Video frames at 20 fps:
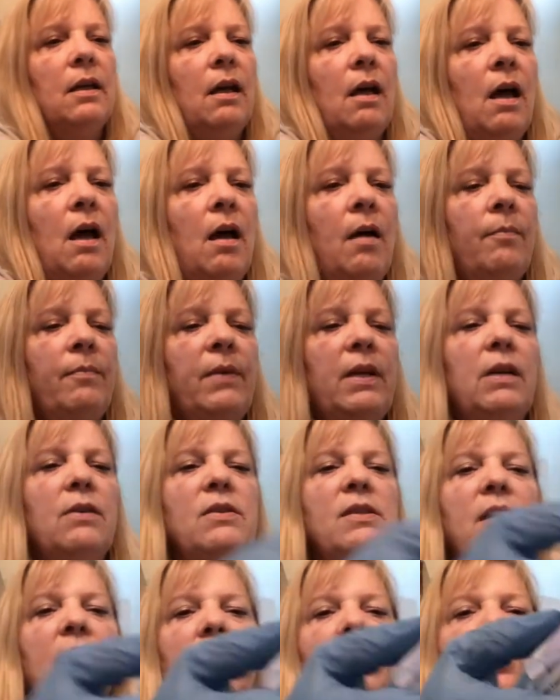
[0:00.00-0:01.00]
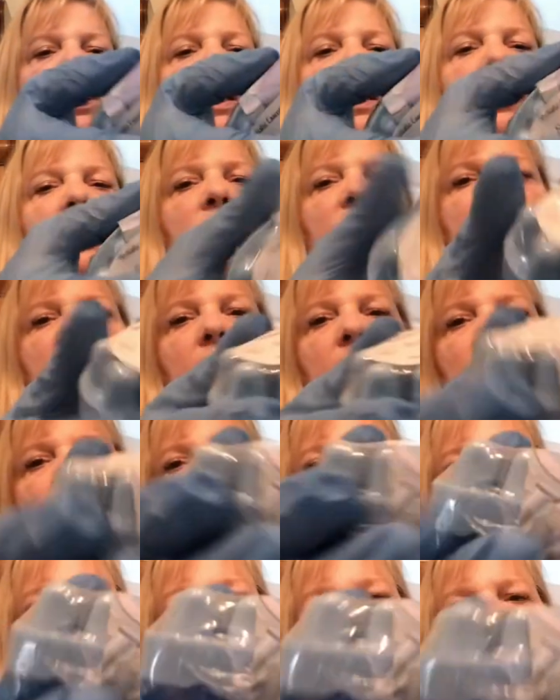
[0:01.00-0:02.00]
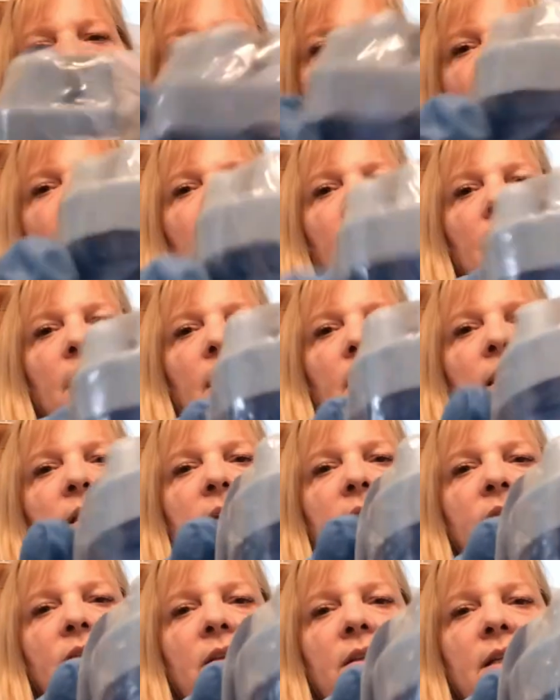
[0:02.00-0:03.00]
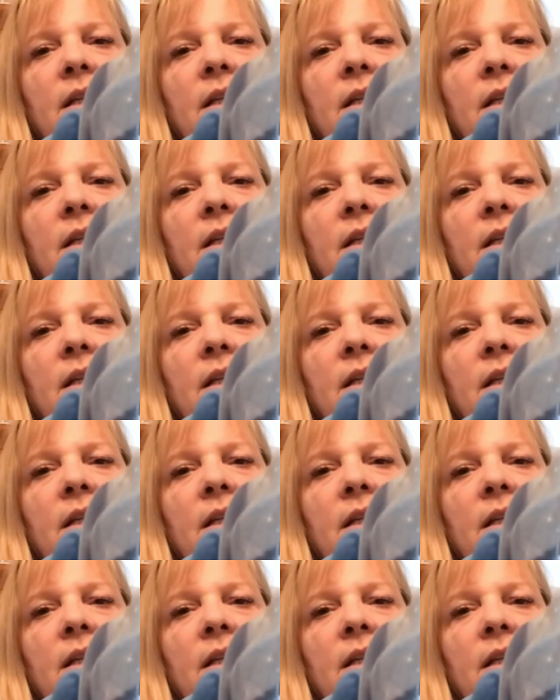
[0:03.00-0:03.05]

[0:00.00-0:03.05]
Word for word: Um, here's actually a massage bar. That's all